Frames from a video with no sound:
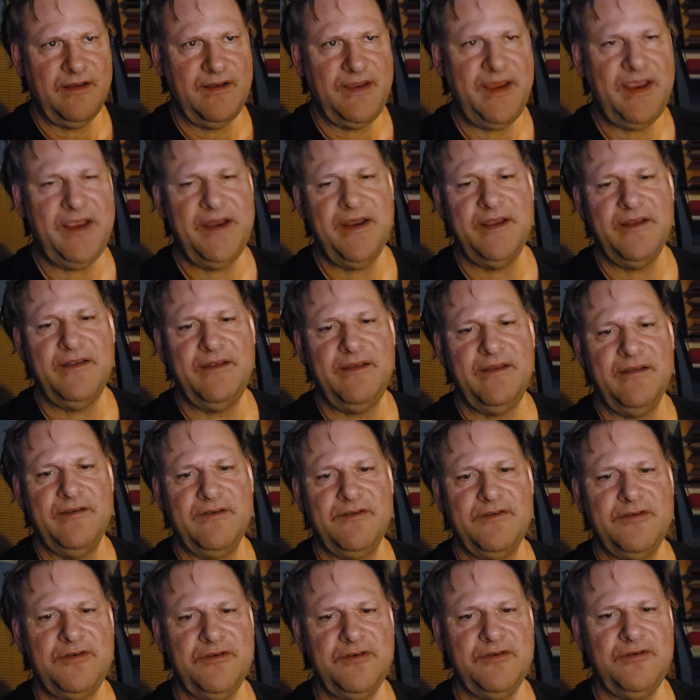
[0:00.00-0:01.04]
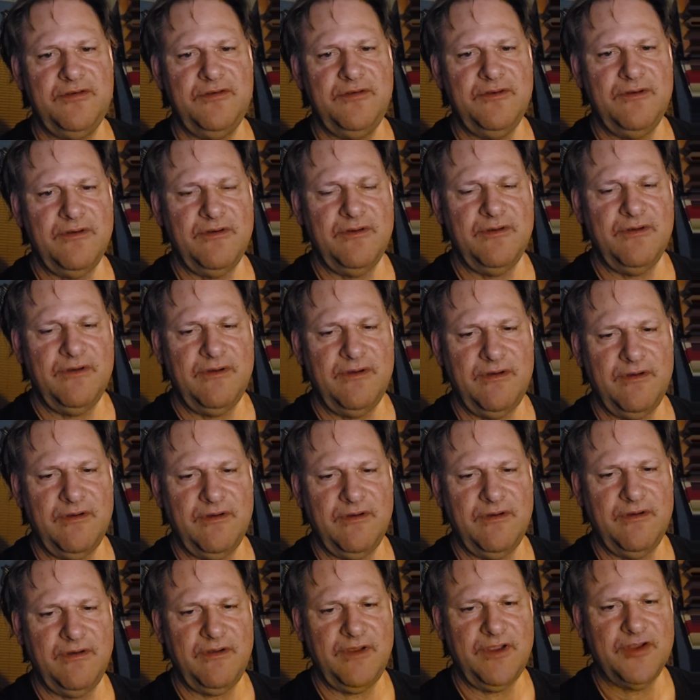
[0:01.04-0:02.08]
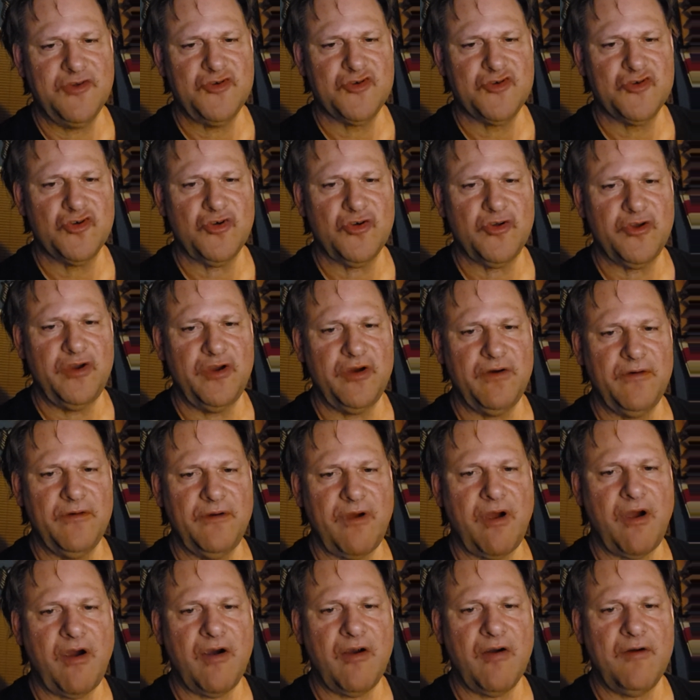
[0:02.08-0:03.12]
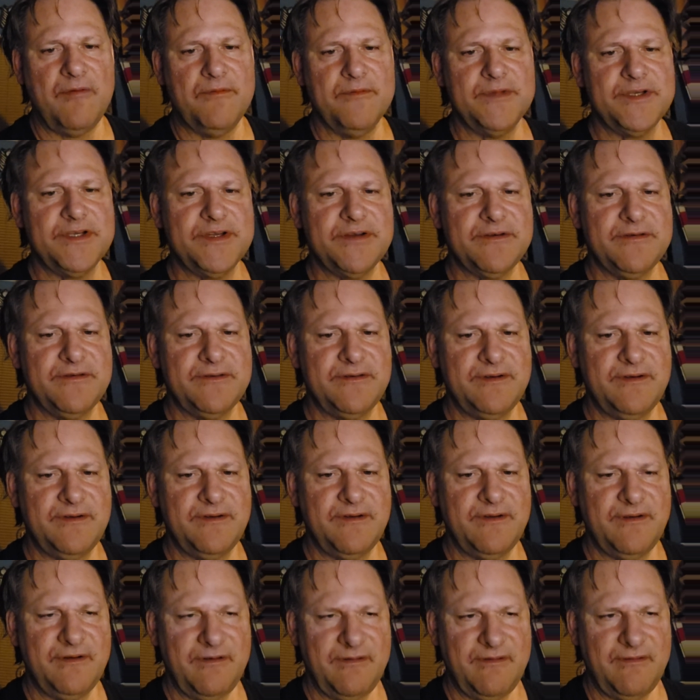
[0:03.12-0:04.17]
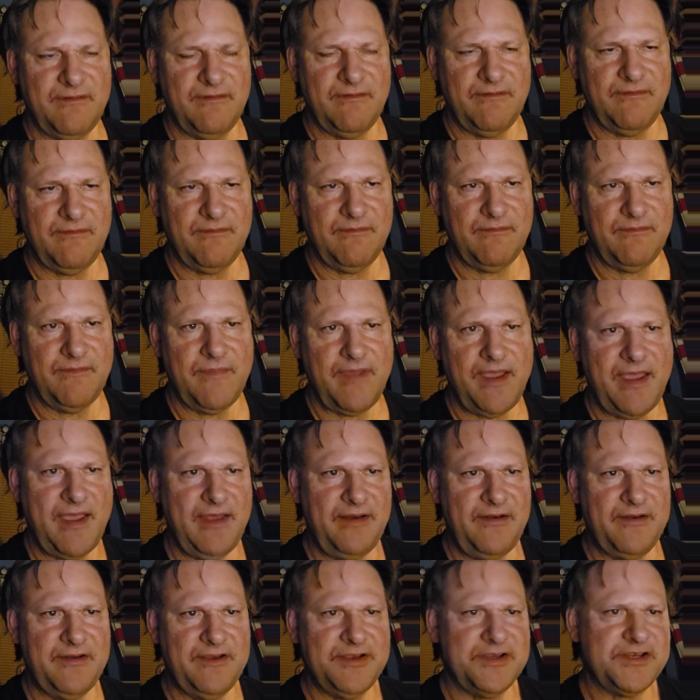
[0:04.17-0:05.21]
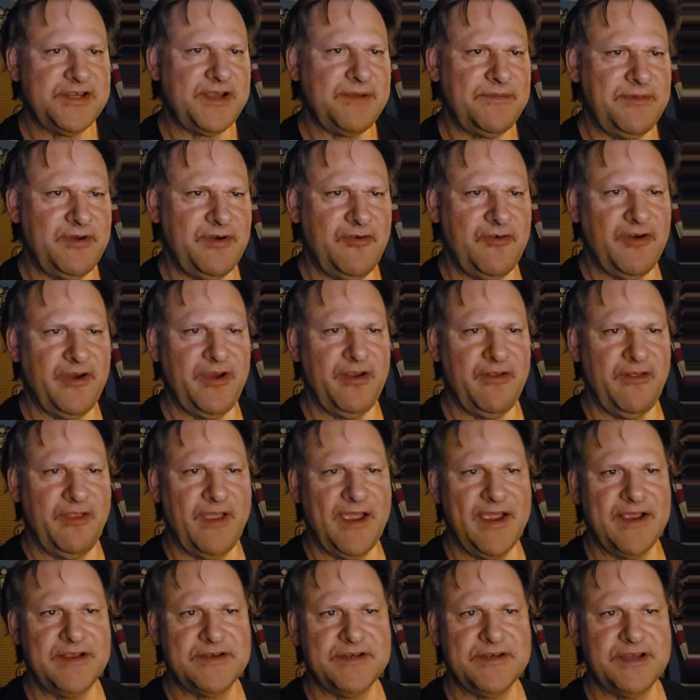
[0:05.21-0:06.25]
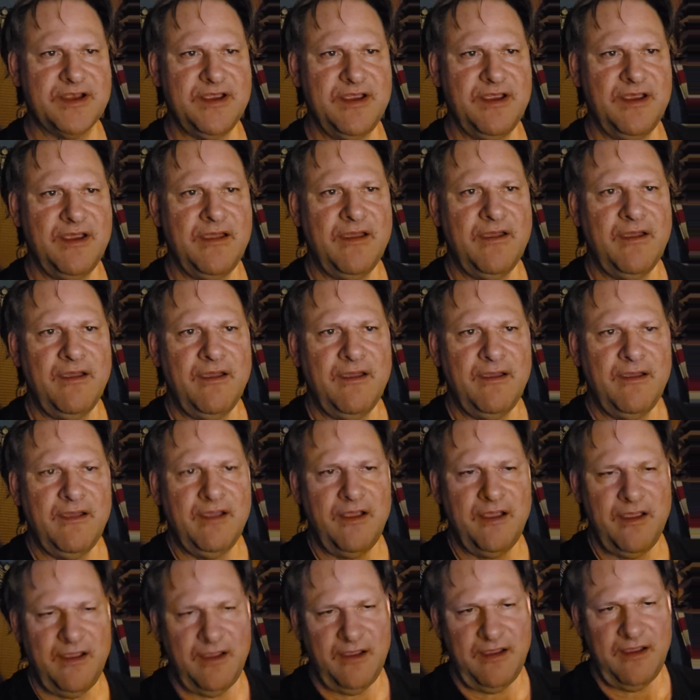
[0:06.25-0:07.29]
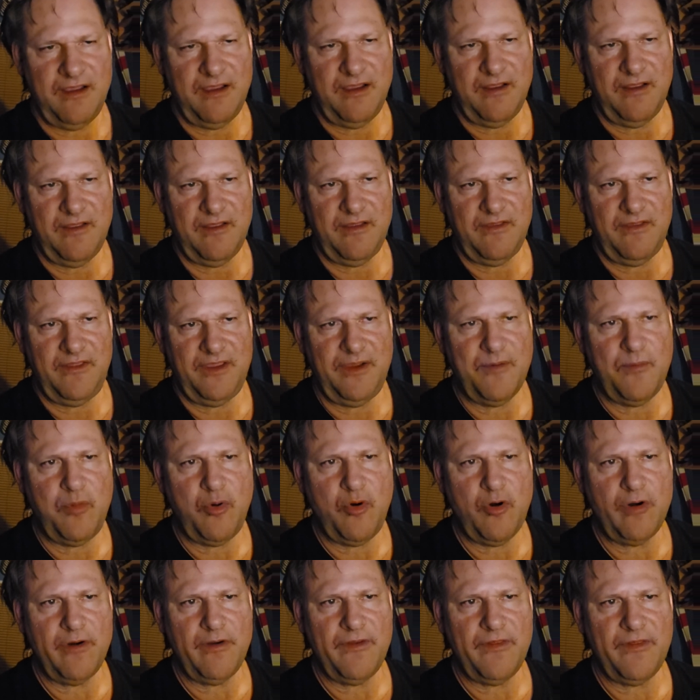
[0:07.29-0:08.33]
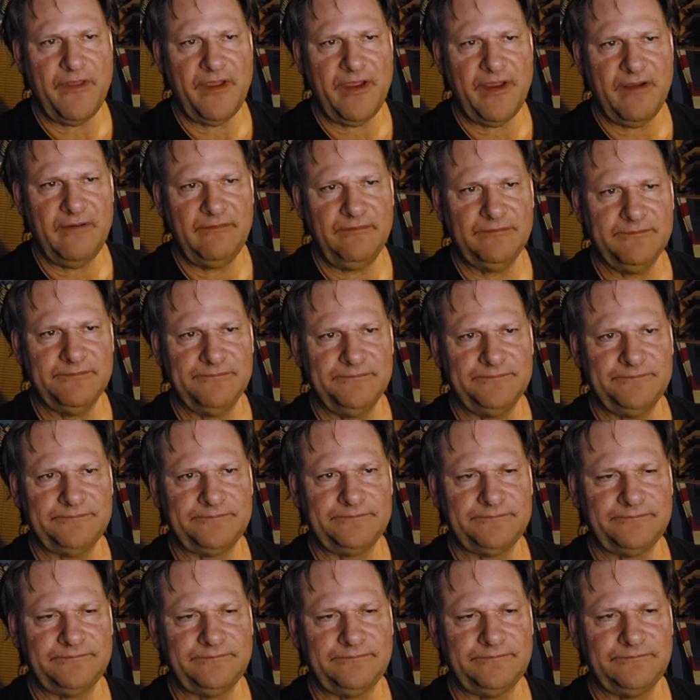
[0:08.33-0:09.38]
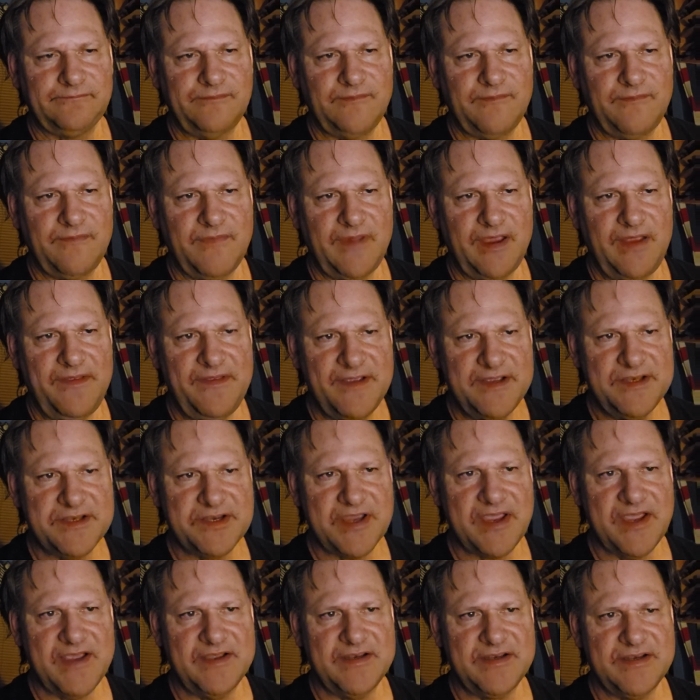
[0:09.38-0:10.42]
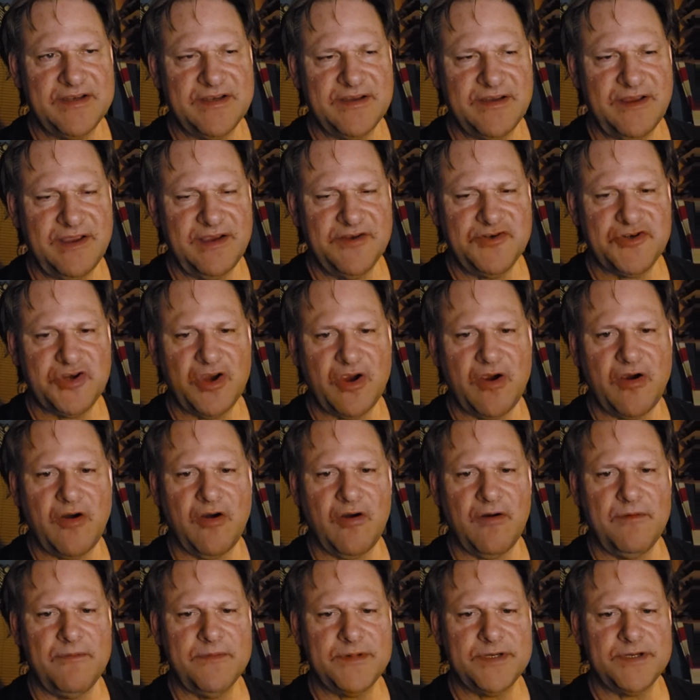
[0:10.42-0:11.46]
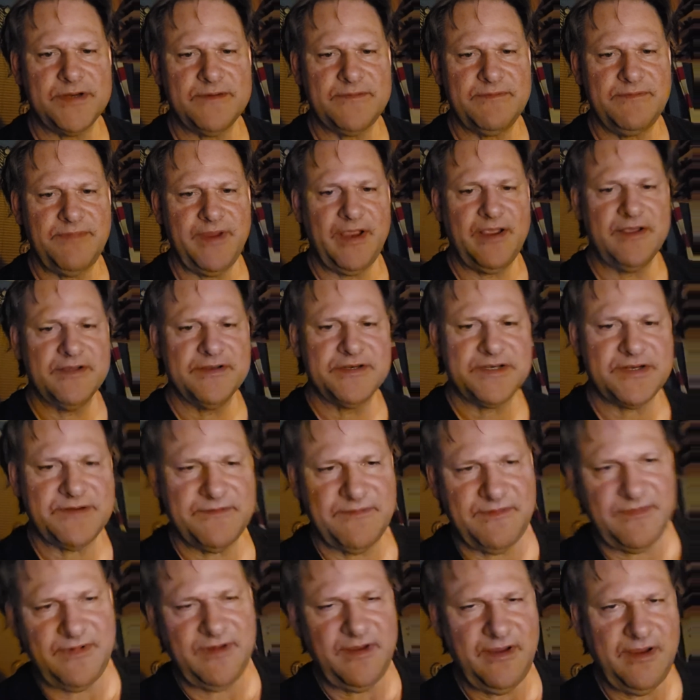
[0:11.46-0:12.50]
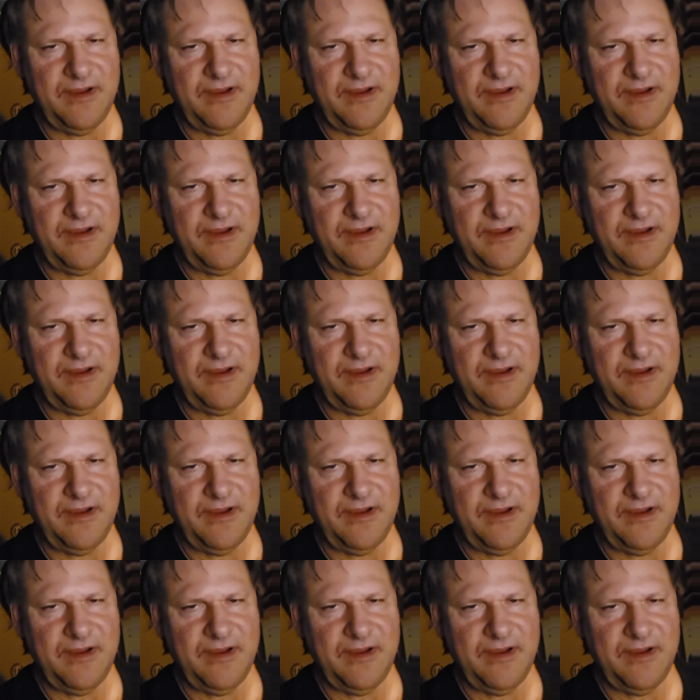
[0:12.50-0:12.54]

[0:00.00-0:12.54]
needed to control your arms and to some degree your legs. The important thing in this case is your arms, because